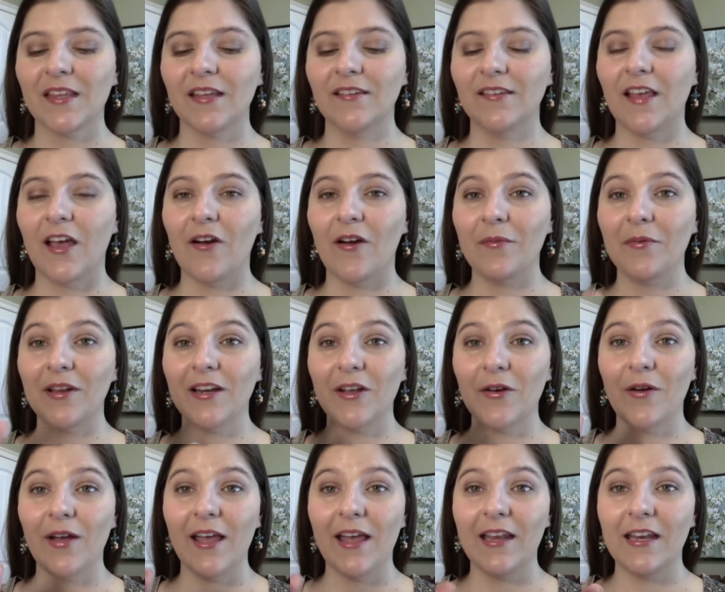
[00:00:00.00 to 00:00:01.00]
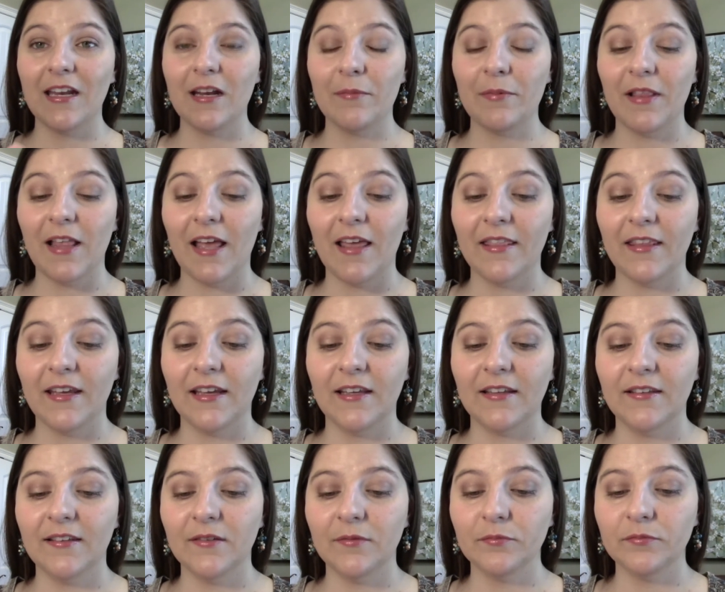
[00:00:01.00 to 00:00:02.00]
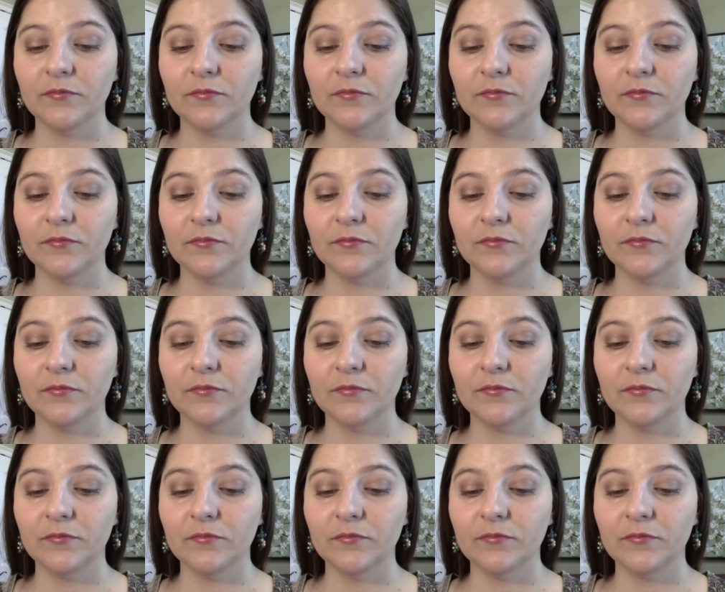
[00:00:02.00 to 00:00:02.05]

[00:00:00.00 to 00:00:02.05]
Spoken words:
So I'm going to go ahead and apply this.